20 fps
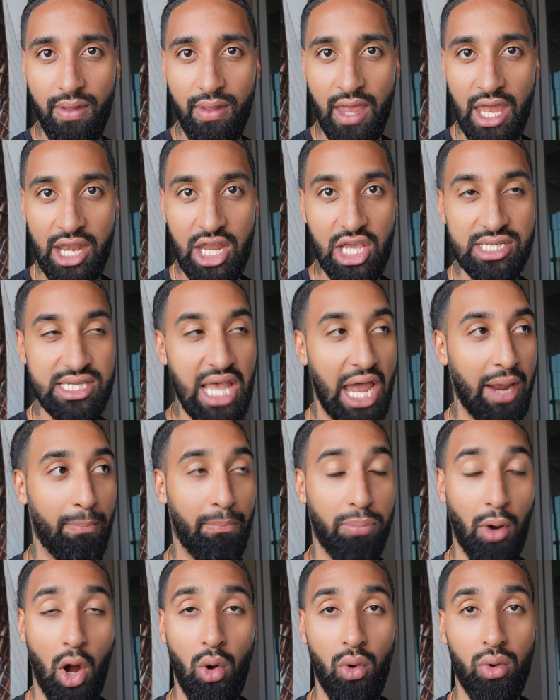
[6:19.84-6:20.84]
And he's like,
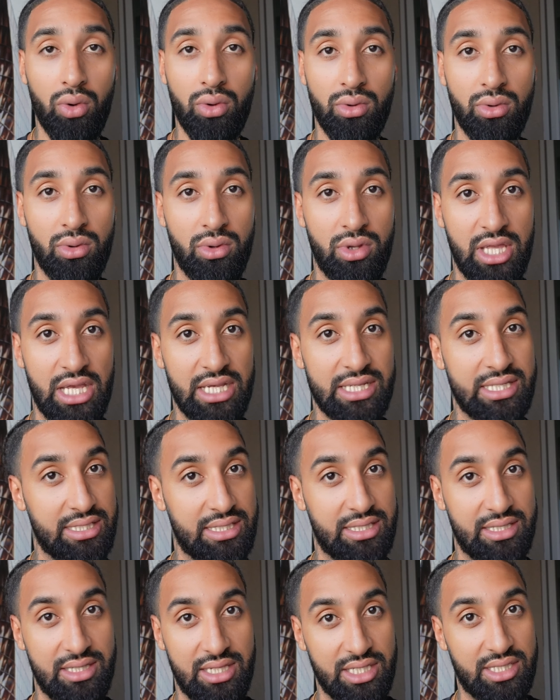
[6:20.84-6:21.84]
bro,
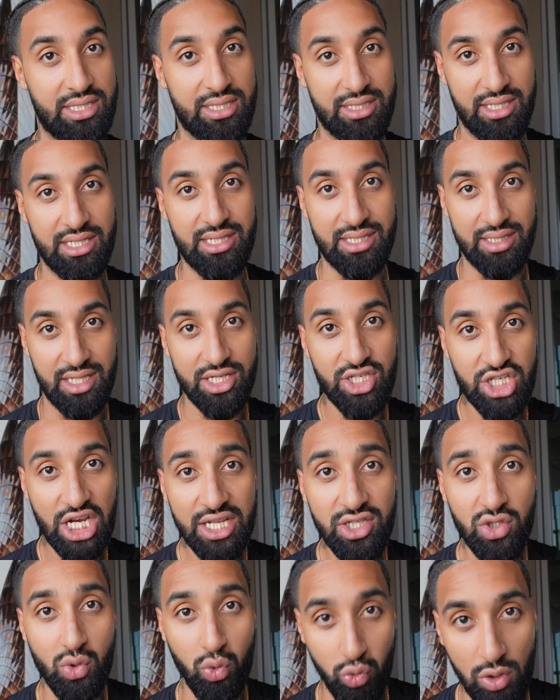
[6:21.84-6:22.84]
this
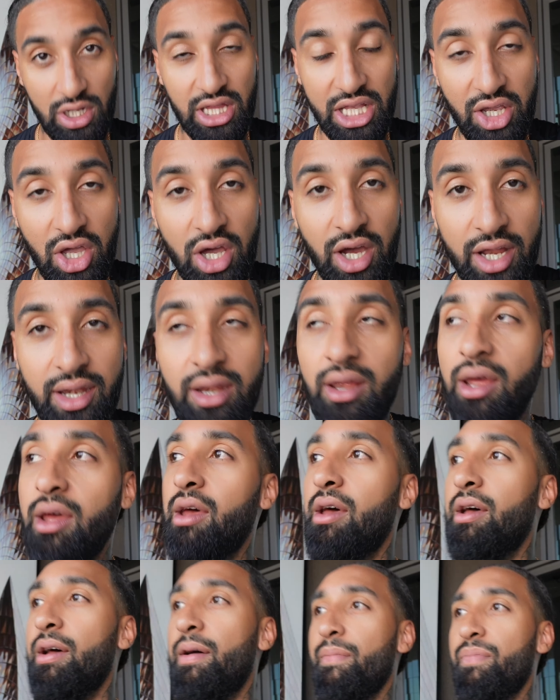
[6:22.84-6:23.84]
chicken's really good.
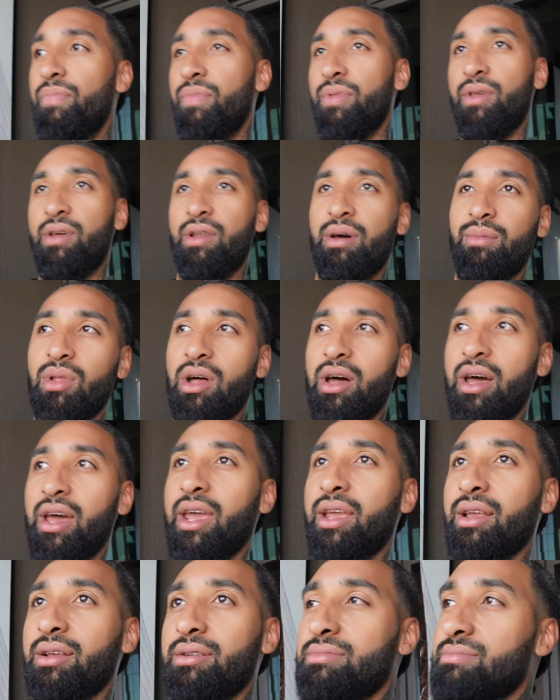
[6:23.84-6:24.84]
And I'm
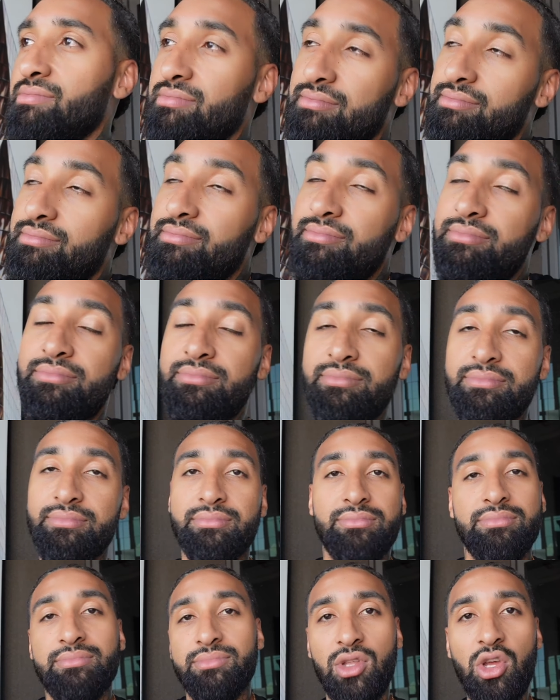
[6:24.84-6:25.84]
like,
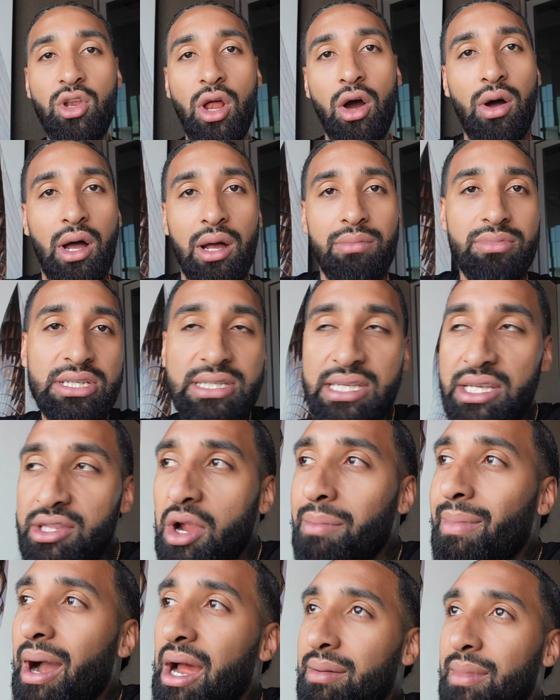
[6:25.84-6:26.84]
you know, I'm just sitting
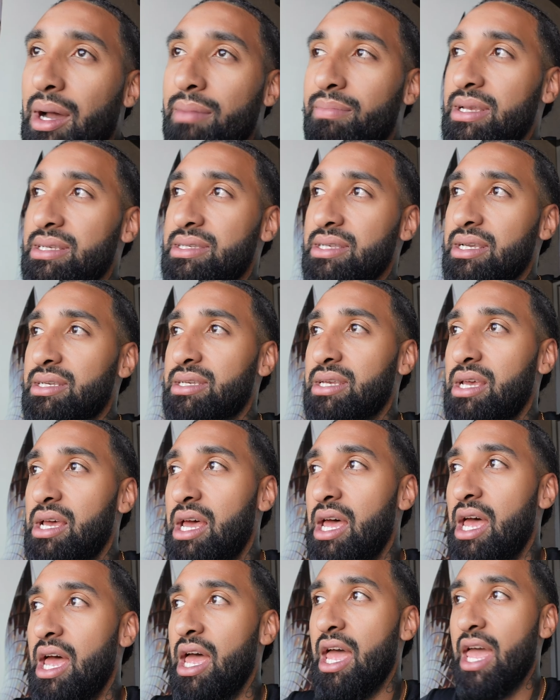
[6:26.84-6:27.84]
there minding my business.
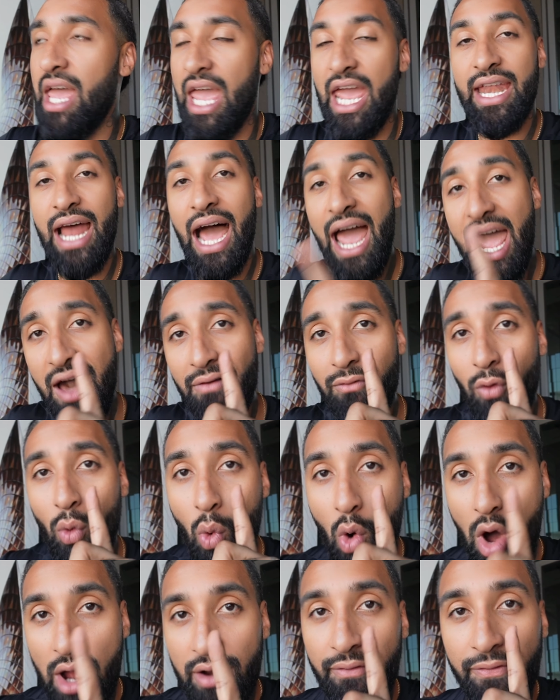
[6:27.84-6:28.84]
And I have
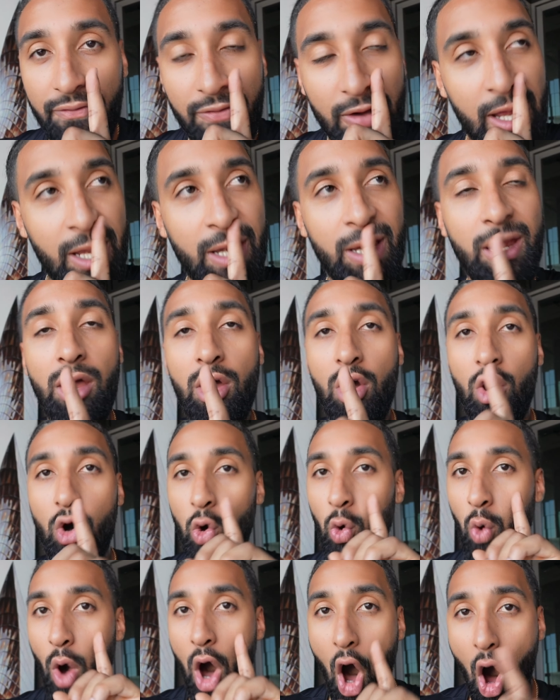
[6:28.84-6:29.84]
one friend
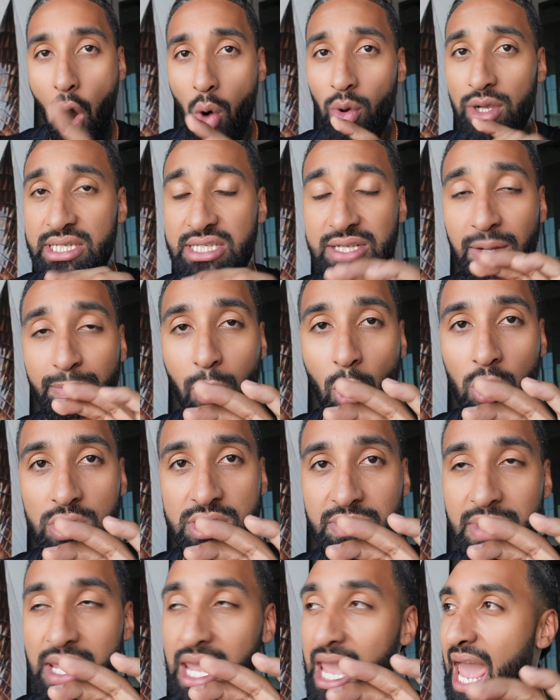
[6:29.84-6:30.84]
who always supports
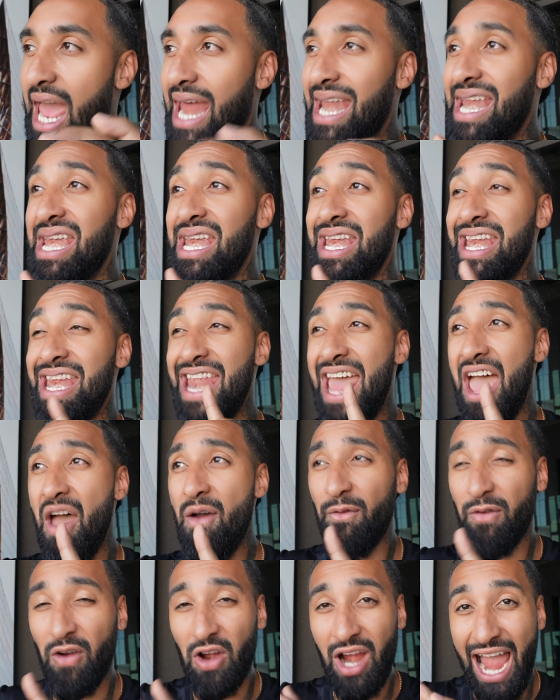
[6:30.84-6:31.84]
me and
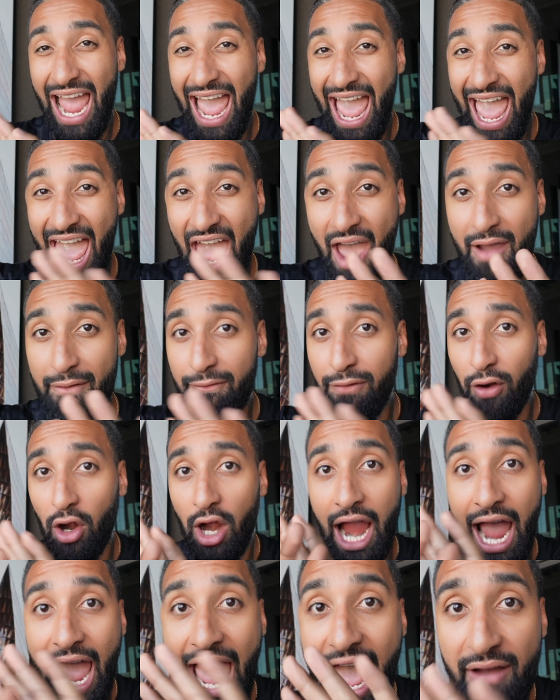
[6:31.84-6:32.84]
never,
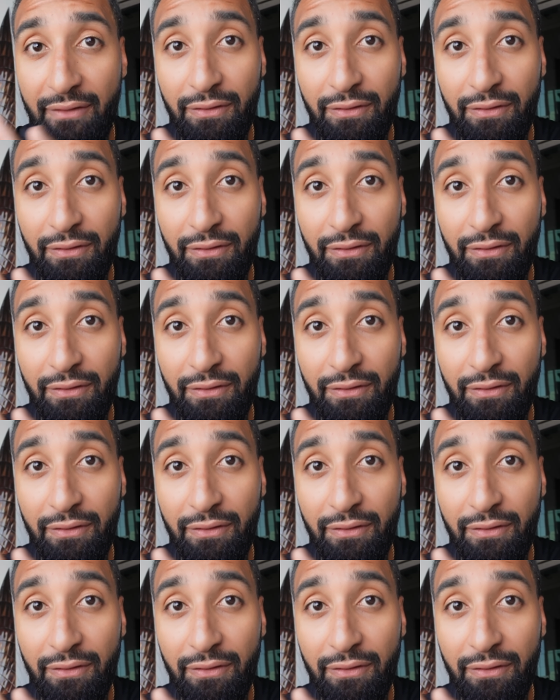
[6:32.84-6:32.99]
ever